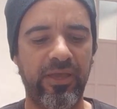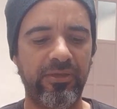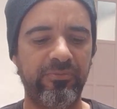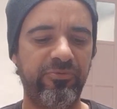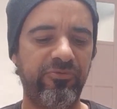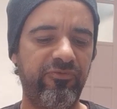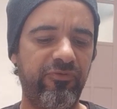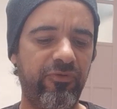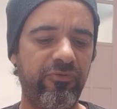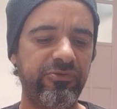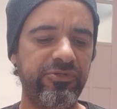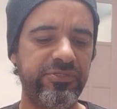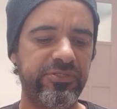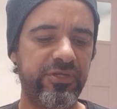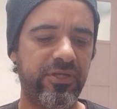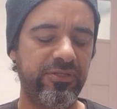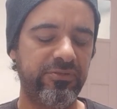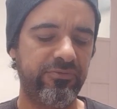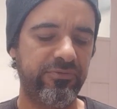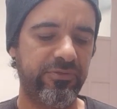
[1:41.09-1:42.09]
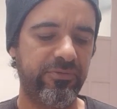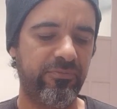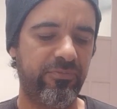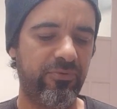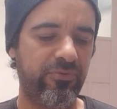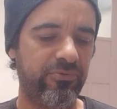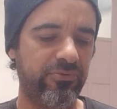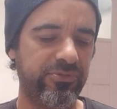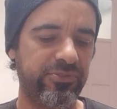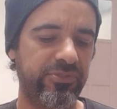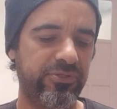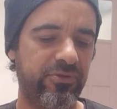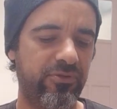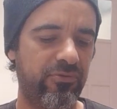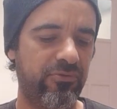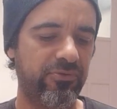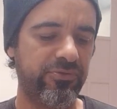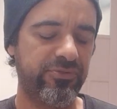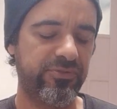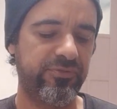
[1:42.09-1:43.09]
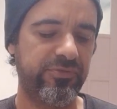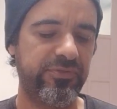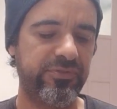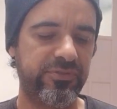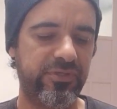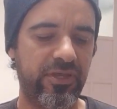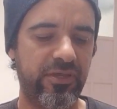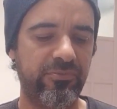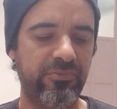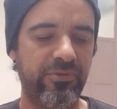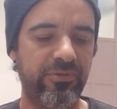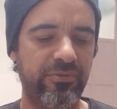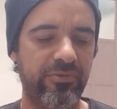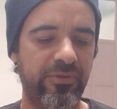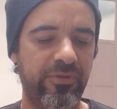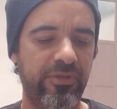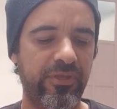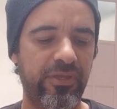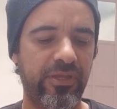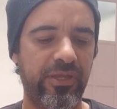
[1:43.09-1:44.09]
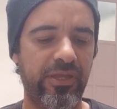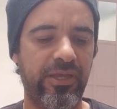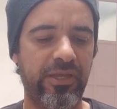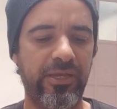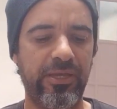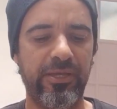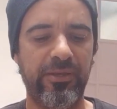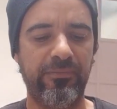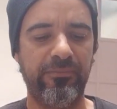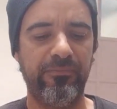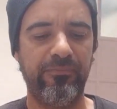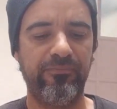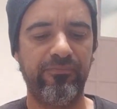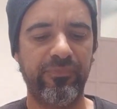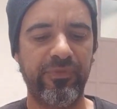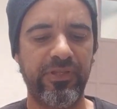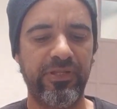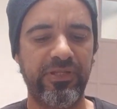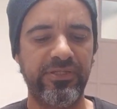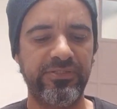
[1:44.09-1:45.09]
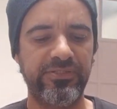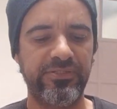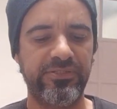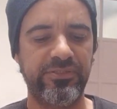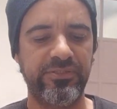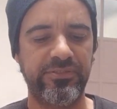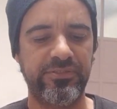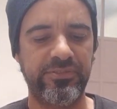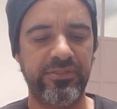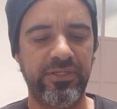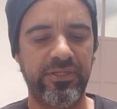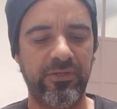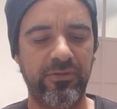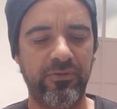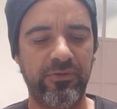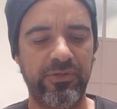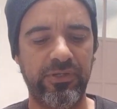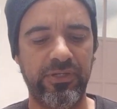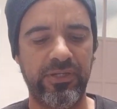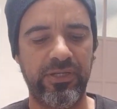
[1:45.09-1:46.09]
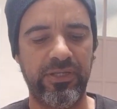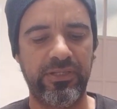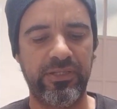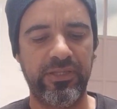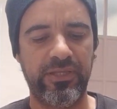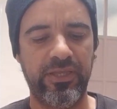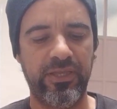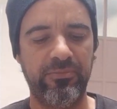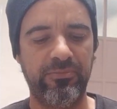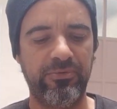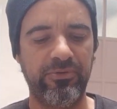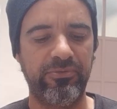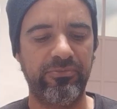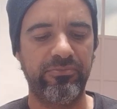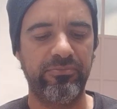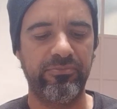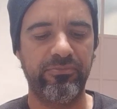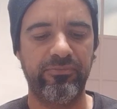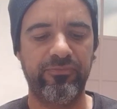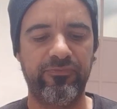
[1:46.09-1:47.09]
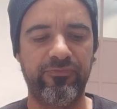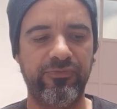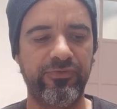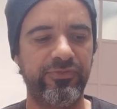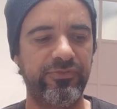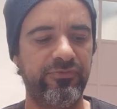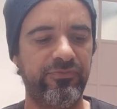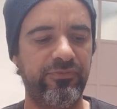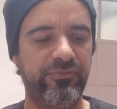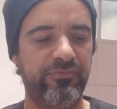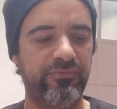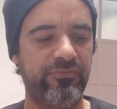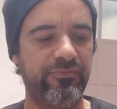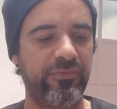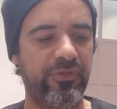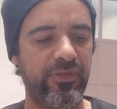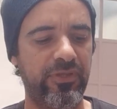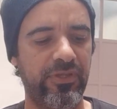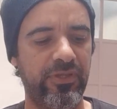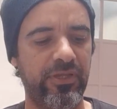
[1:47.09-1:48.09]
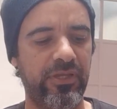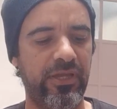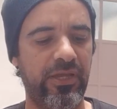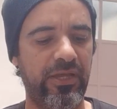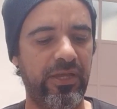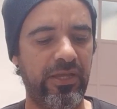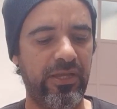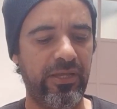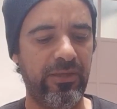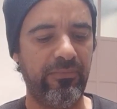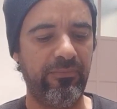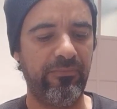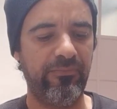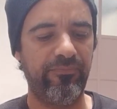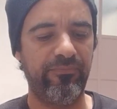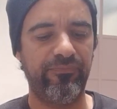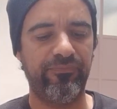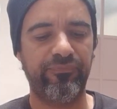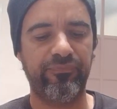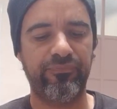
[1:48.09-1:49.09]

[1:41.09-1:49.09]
Before we start with the pros and cons of this camera, let's take a look at the camera first of all.